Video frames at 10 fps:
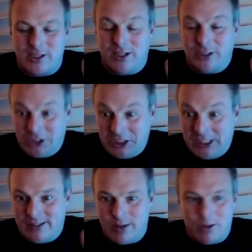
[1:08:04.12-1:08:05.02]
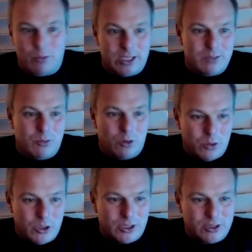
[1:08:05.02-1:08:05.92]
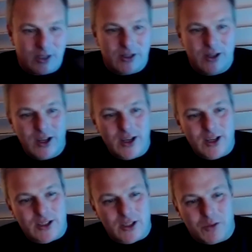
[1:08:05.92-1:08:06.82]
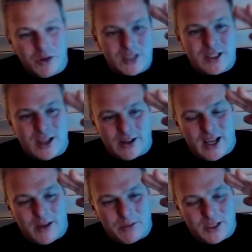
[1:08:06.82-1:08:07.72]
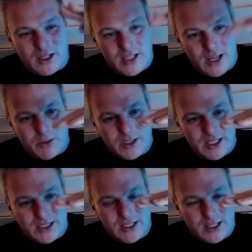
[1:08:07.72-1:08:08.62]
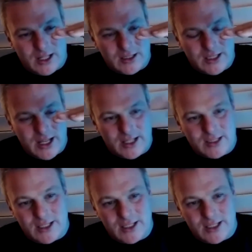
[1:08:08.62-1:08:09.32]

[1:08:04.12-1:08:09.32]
you go, shit, man, we need more work. So your work's going up, and you go, yeah, we need to get another tech.